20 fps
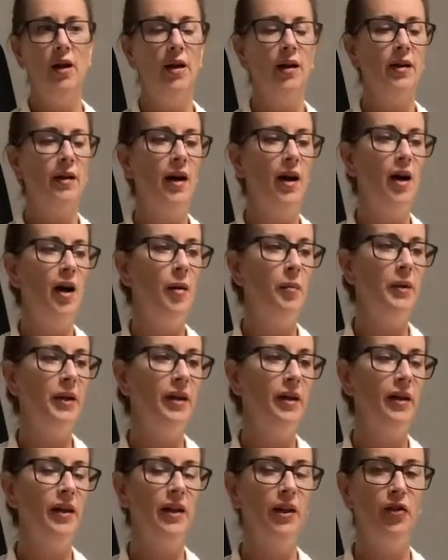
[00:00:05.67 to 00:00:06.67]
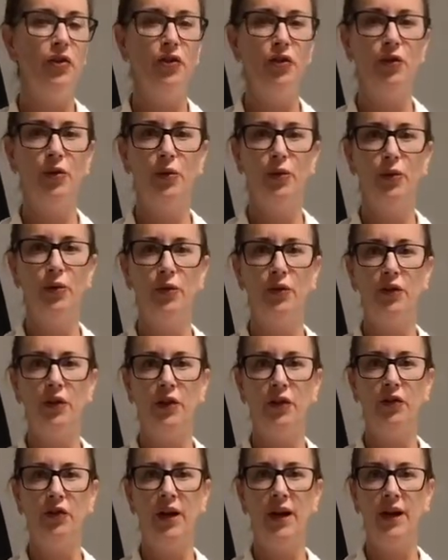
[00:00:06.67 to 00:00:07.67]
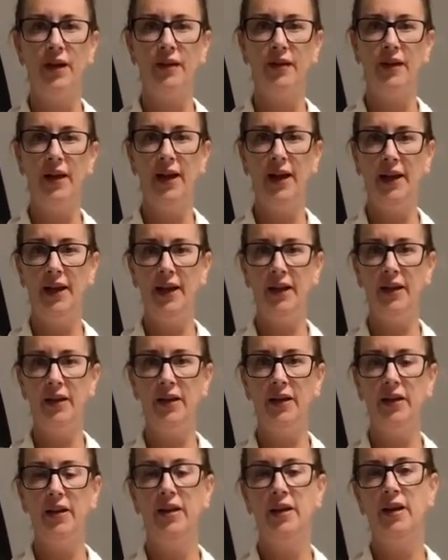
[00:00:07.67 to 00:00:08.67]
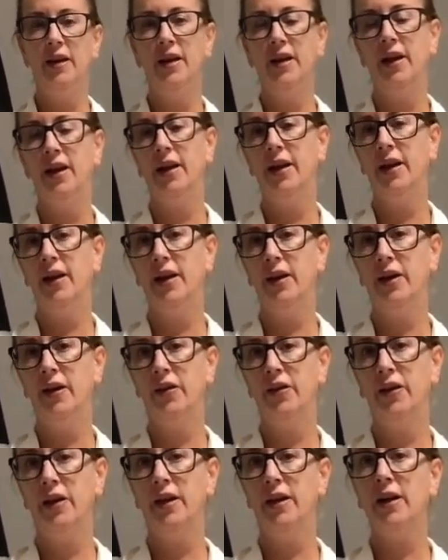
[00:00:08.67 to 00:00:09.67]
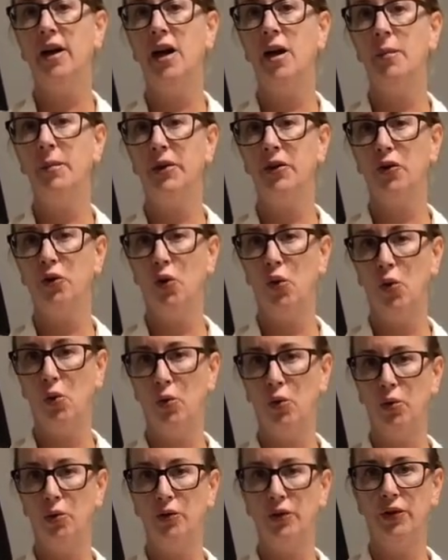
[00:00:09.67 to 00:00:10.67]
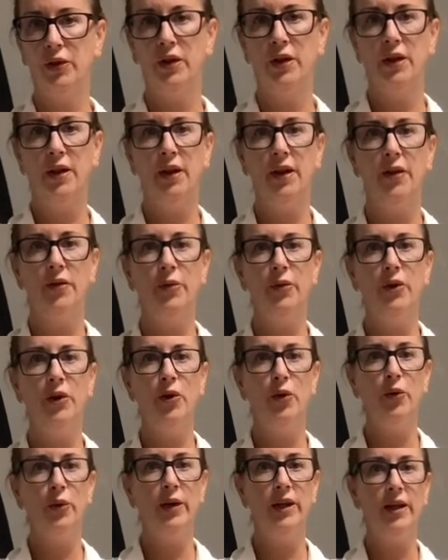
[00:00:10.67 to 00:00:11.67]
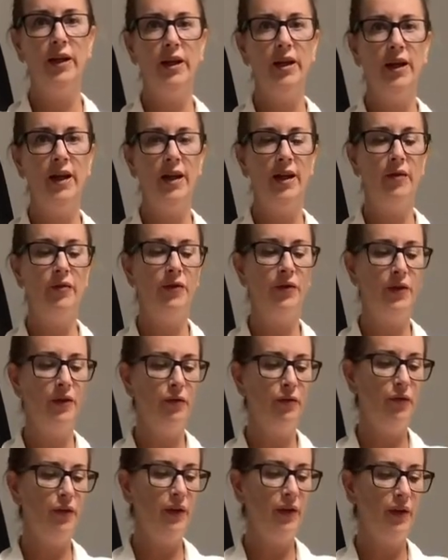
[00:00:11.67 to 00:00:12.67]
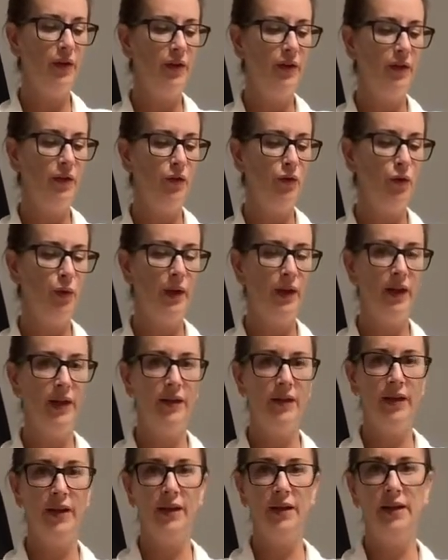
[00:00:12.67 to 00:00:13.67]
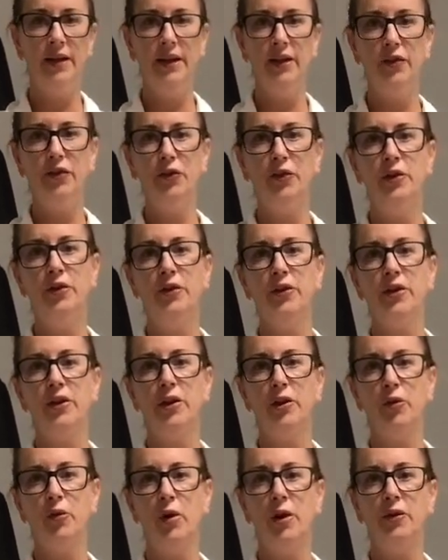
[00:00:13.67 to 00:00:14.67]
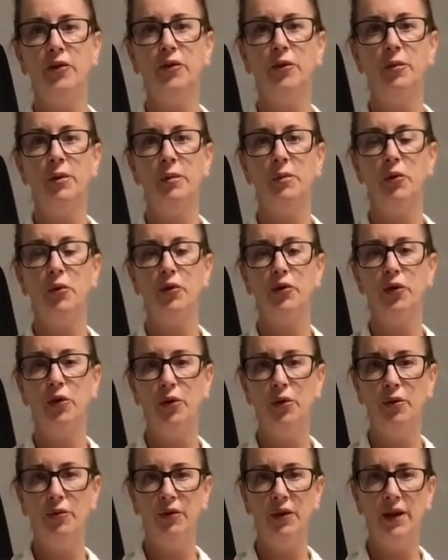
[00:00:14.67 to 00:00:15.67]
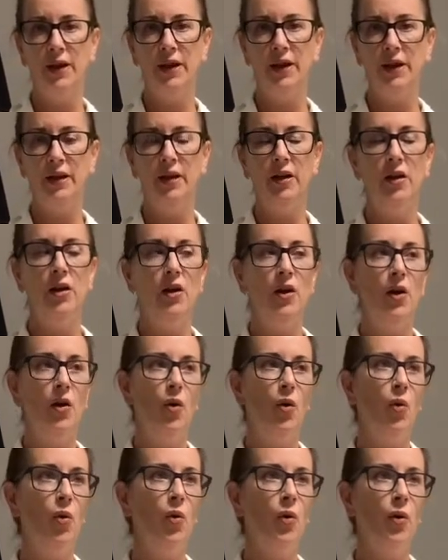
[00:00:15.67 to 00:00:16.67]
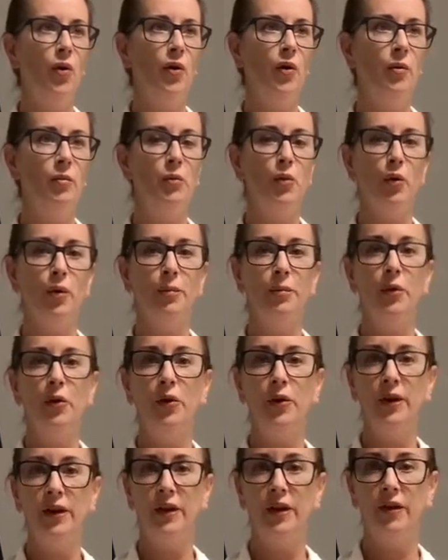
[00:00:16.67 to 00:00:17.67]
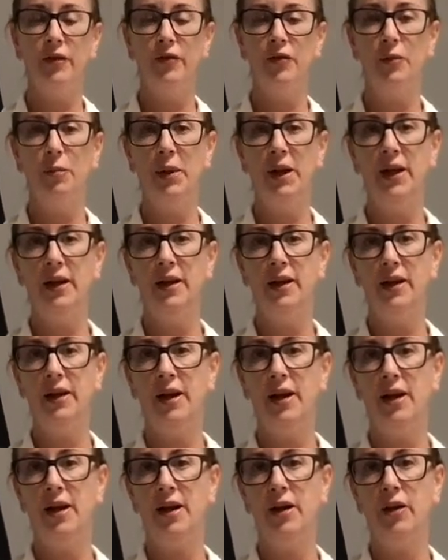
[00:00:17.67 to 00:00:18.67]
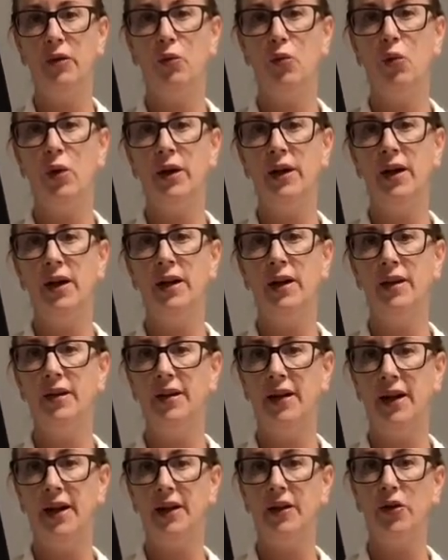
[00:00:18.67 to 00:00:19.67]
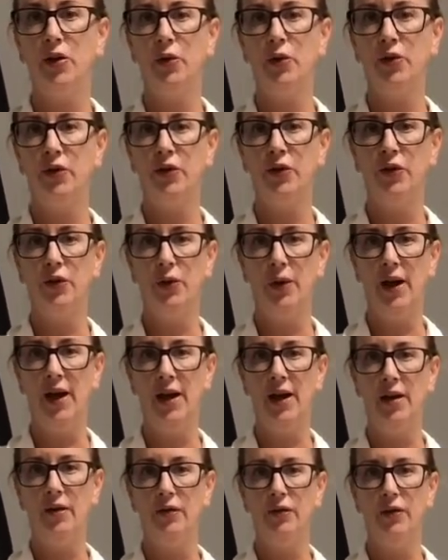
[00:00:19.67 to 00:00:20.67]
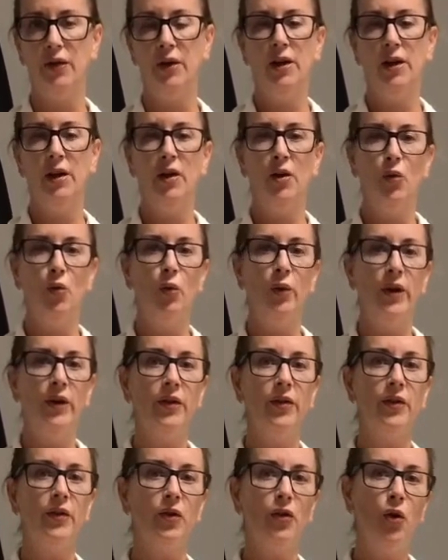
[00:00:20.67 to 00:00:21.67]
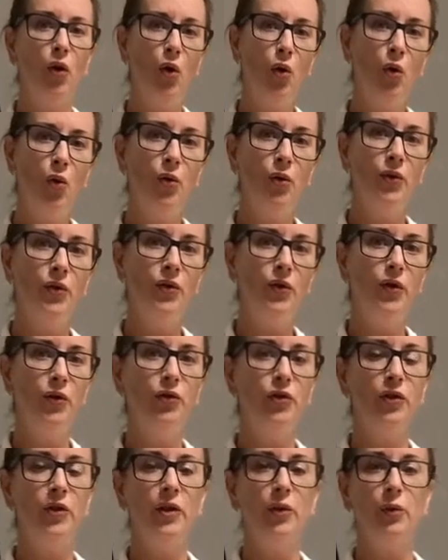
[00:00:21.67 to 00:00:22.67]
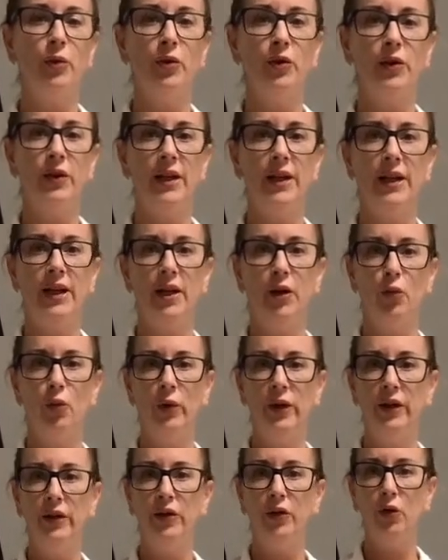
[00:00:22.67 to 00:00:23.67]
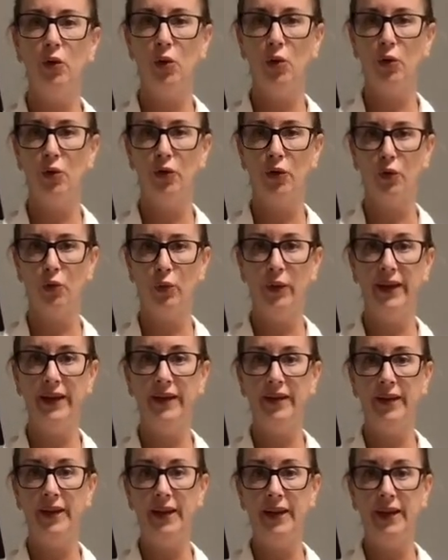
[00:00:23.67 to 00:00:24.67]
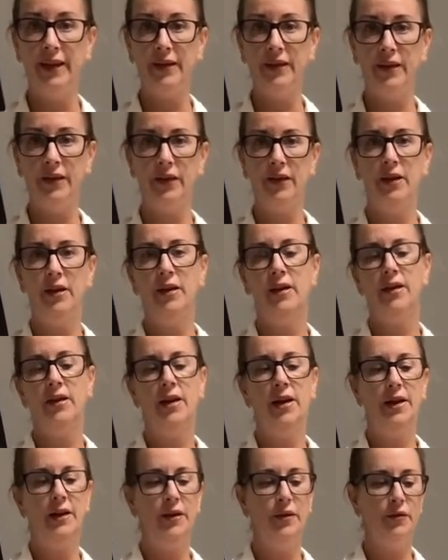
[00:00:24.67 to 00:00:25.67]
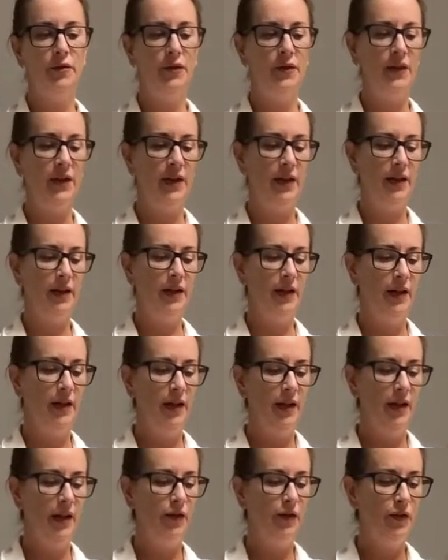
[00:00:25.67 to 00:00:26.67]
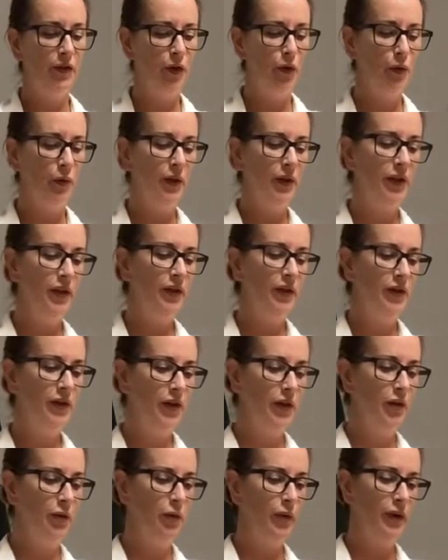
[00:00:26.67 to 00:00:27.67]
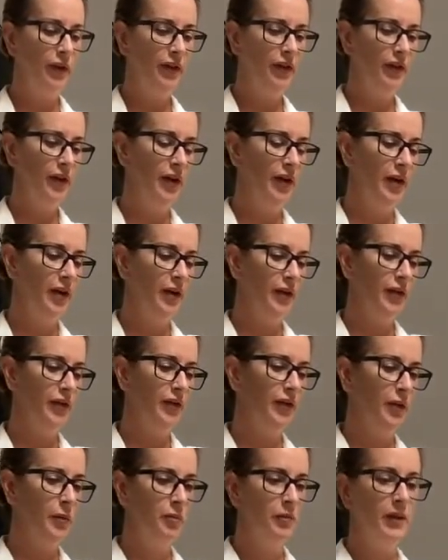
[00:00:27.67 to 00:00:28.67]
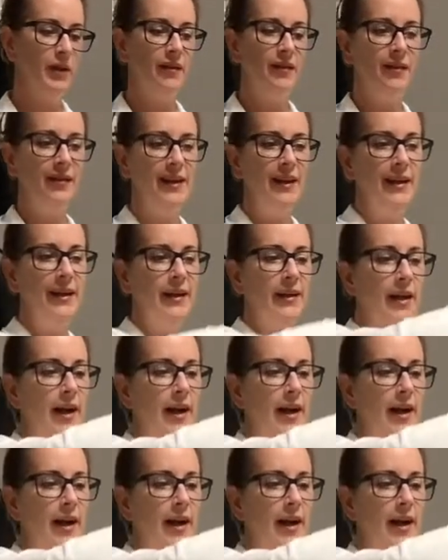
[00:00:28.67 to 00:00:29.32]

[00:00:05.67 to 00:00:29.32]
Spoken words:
common issues such as headache and a common cold. As we know, it can have different toy knot techniques. You're either going to want to be more tonifying or more purgative depending on what kind of diagnosis you have. With colds, usually we're looking at a wind cold or wind heat kind of thing. And so we're going to start with some seated